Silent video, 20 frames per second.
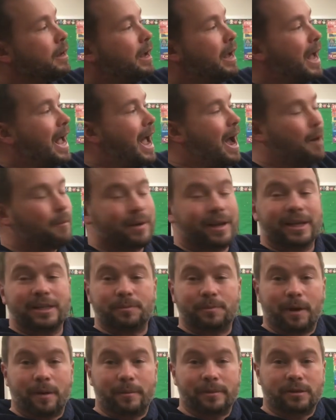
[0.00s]
how many
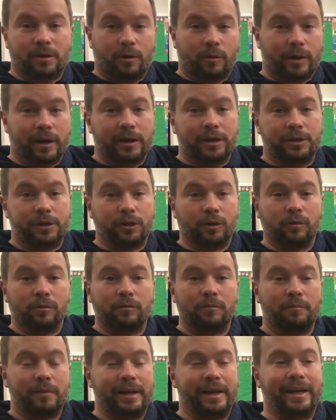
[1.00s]
experiments are we going to do?
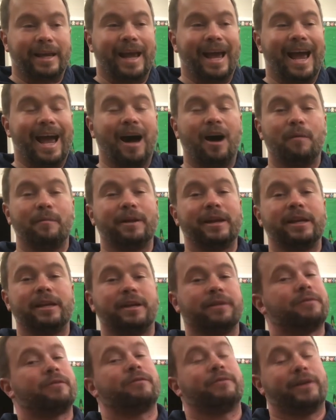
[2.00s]
Meaning, how many
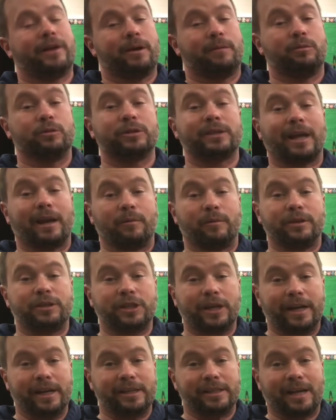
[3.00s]
different variables can we
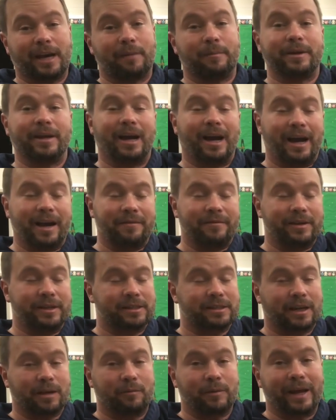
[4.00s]
change? How many
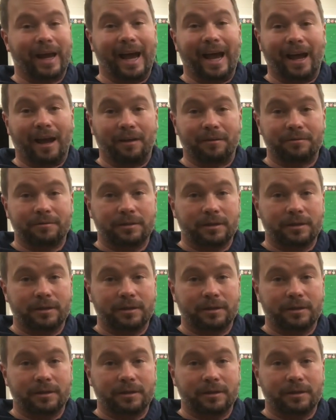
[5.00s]
IVs can we have?